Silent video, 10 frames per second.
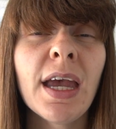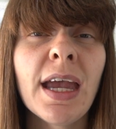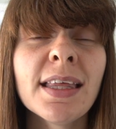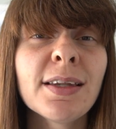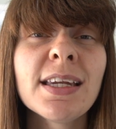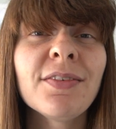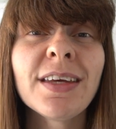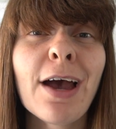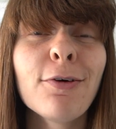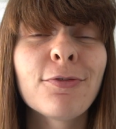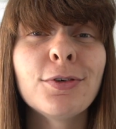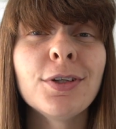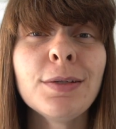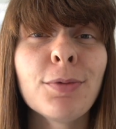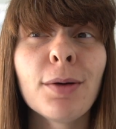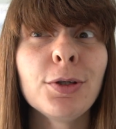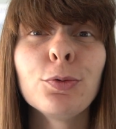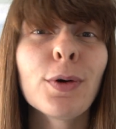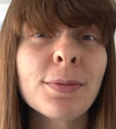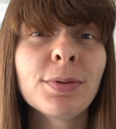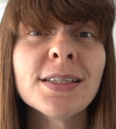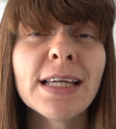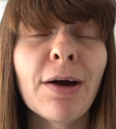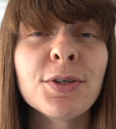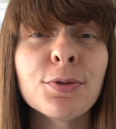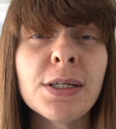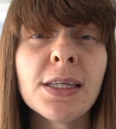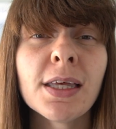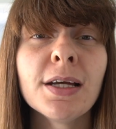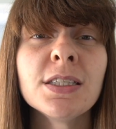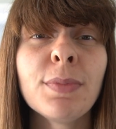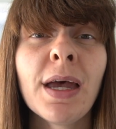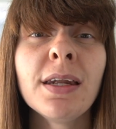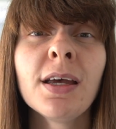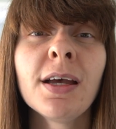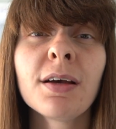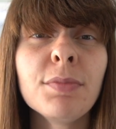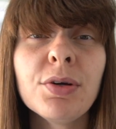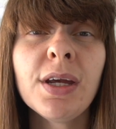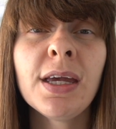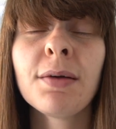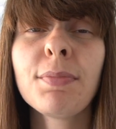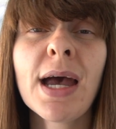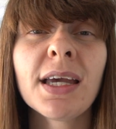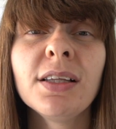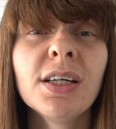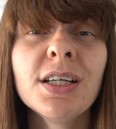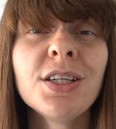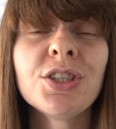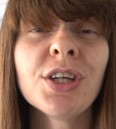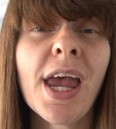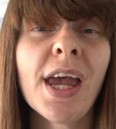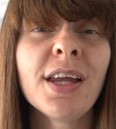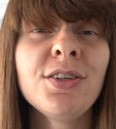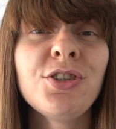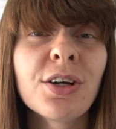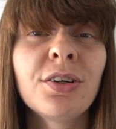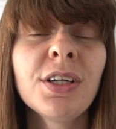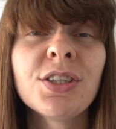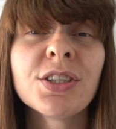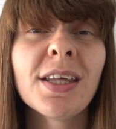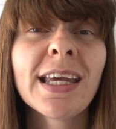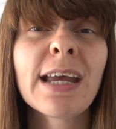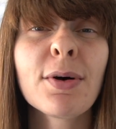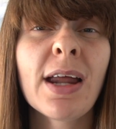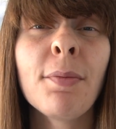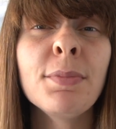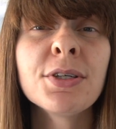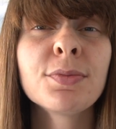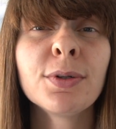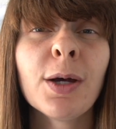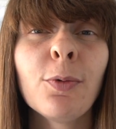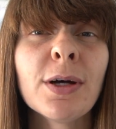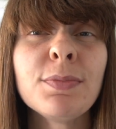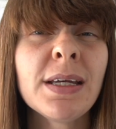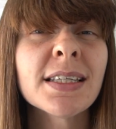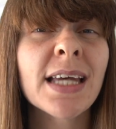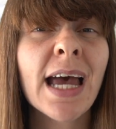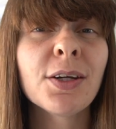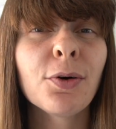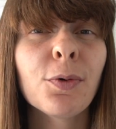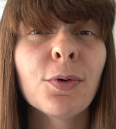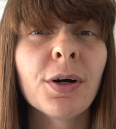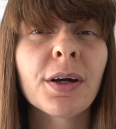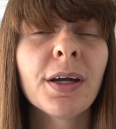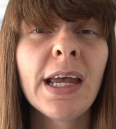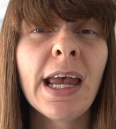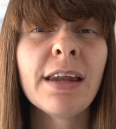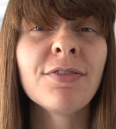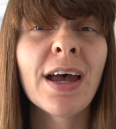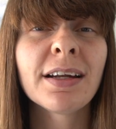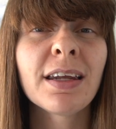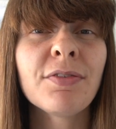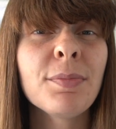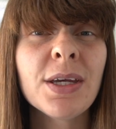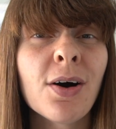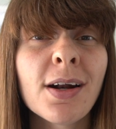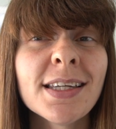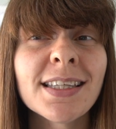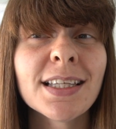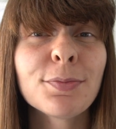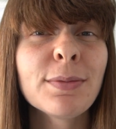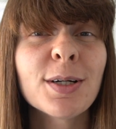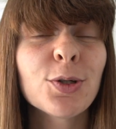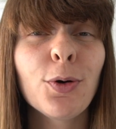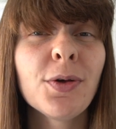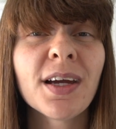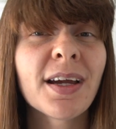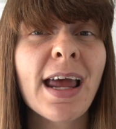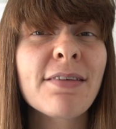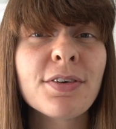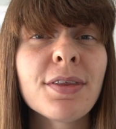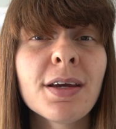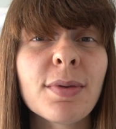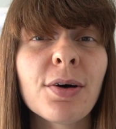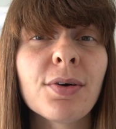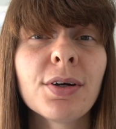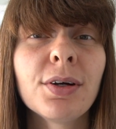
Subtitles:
And that didn't even count for the probably 20 plus hours a week that I spent commuting, packing lunch, and generally just thinking about how miserable I was because I had to go to work. In fact, if I'm being honest, that's pretty much the only thing I could ever think about.